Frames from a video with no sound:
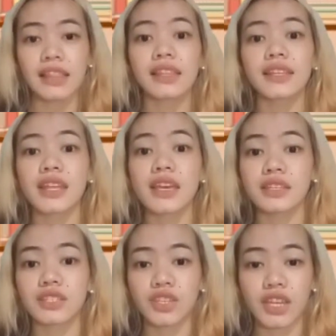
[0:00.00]
Let's
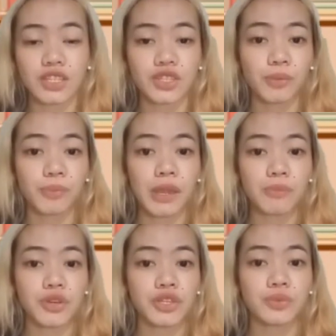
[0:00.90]
exchange your
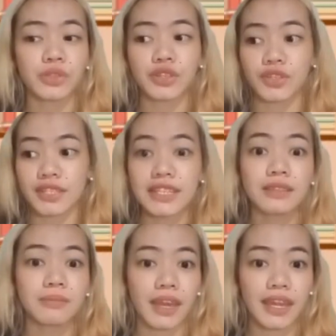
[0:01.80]
papers with your
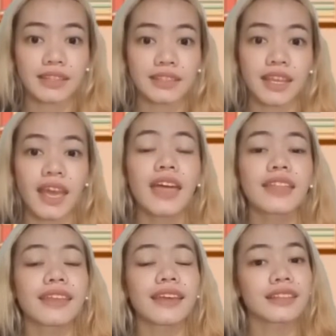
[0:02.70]
seatmates,
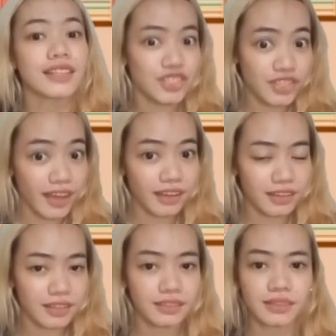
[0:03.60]
then let's check.
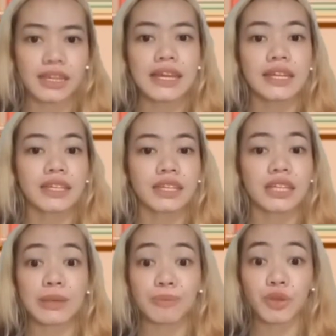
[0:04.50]

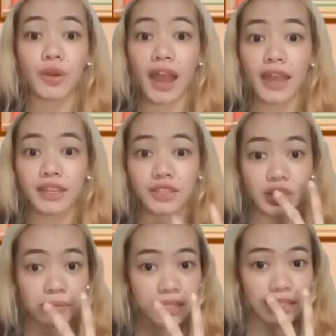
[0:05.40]
Keep your eyes
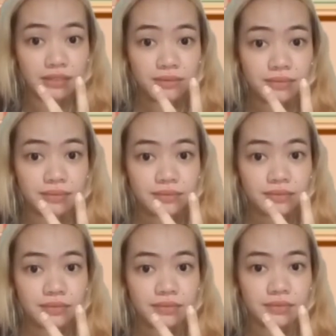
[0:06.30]
on me,
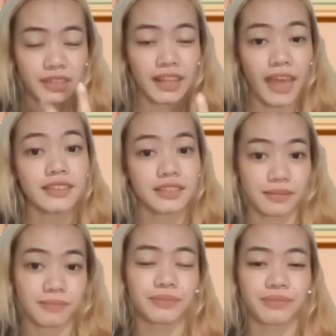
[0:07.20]
class.
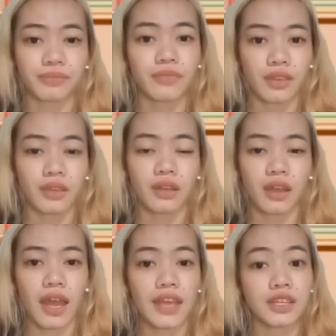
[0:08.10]

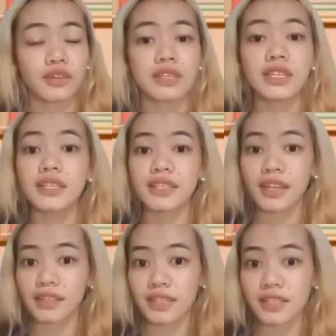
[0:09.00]
As I read a
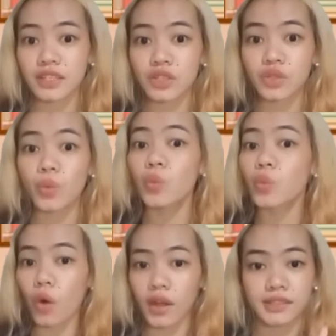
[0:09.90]
sentence
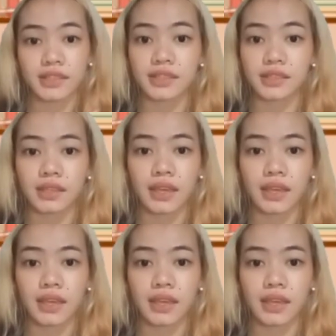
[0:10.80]
once,